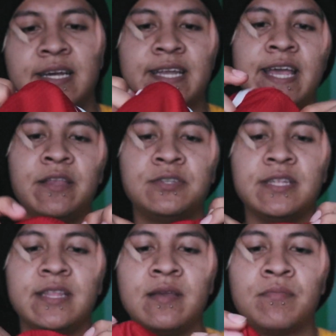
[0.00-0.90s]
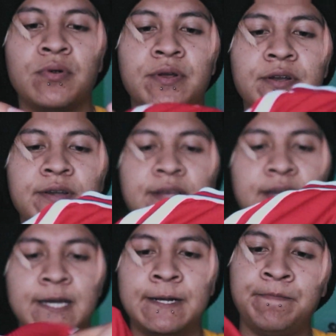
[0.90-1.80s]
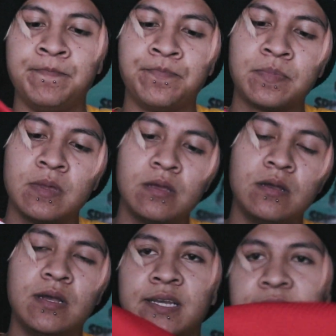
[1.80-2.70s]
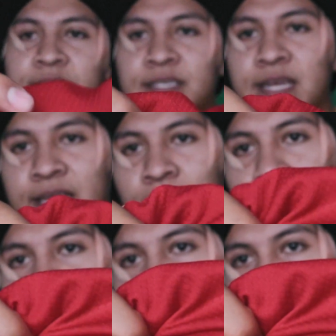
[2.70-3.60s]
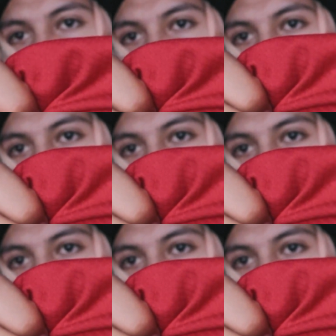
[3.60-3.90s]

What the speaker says: done, and usually the embroidered Adidas Nike logo on them as